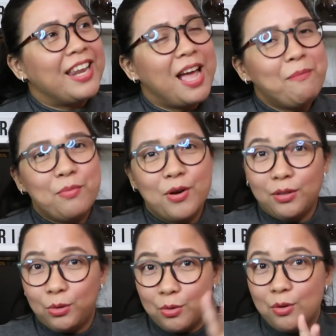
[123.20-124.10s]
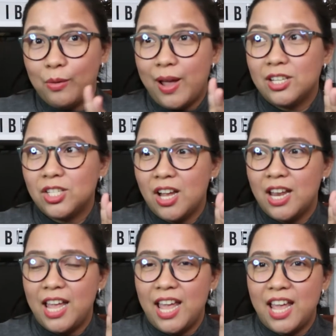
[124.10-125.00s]
Number two
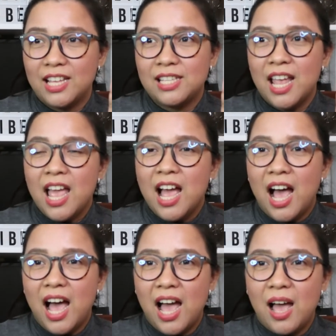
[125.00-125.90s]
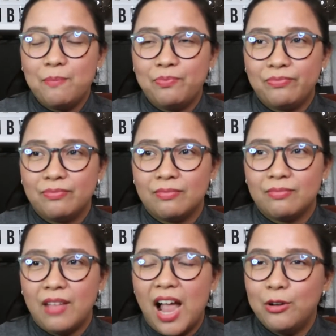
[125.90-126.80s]
question is,
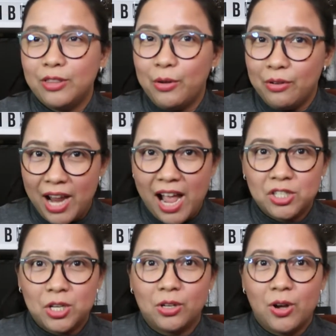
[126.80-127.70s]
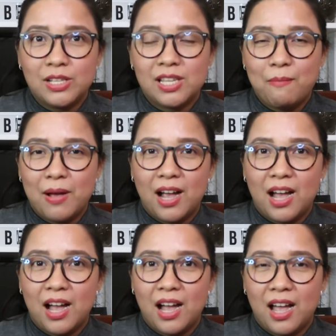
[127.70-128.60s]
um, ano daw yung reaction ko sa
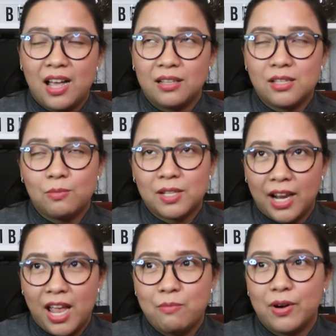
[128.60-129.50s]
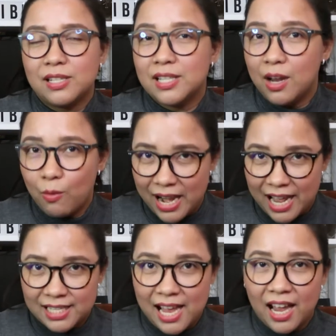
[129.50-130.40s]
mga subscribers na
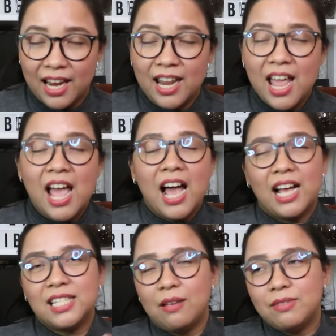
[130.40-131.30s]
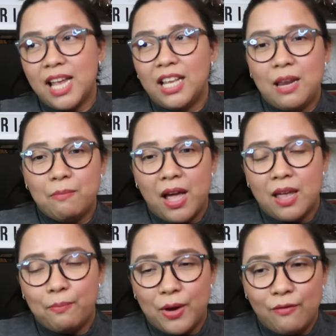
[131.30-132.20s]
nawala sa akin? As I've said in
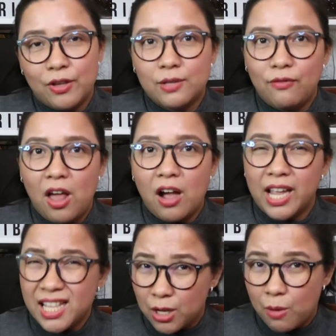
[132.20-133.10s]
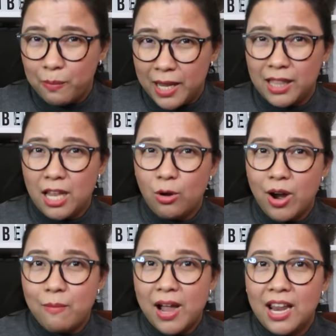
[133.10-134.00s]
my previous vlog, it's completely
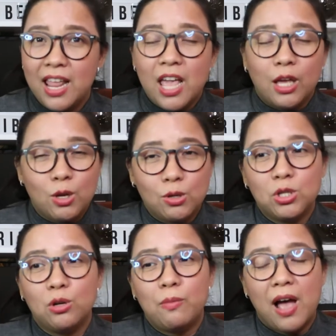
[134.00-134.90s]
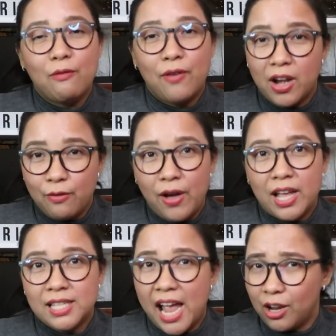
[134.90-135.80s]
normal. YouTube uh,
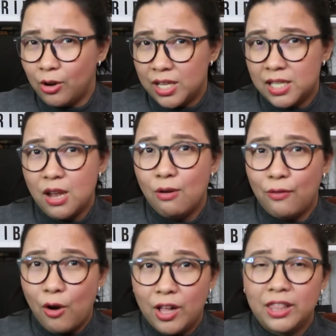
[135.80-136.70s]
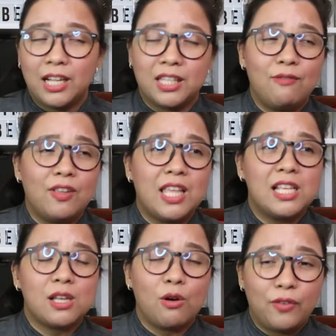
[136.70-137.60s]
verifies the accuracy of all the
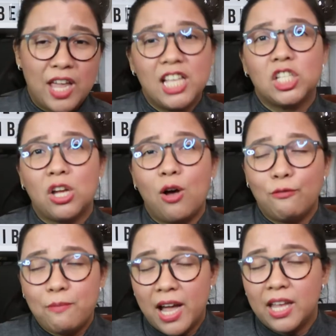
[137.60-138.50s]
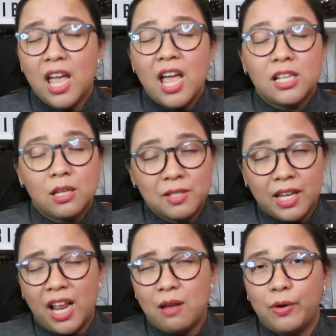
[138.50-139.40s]
activities of each of my
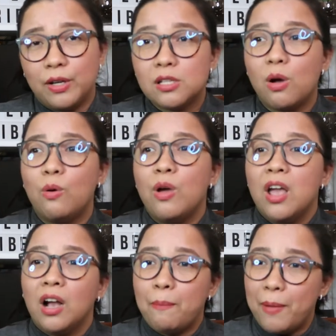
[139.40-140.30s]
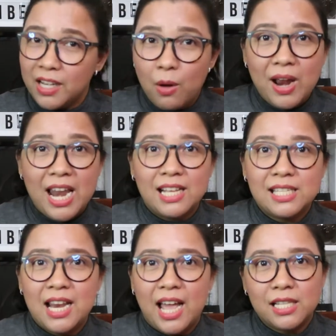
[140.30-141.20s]
subscribers. So, kapag
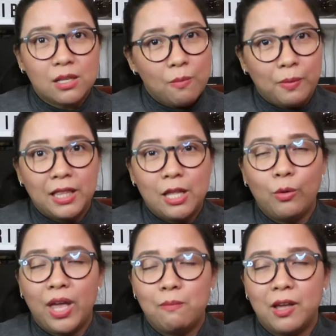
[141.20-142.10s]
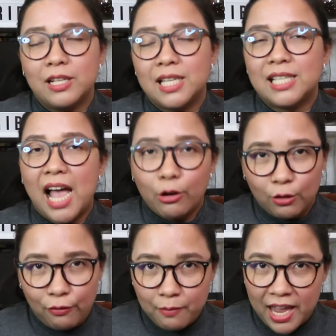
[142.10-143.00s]
nawala sila, it's completely okay because it's
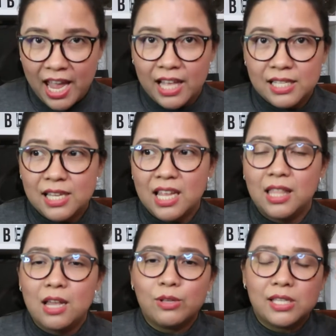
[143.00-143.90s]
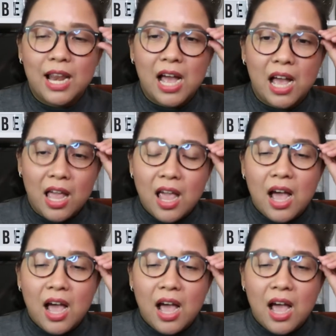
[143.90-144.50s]
out of my hands. Hindi ko sila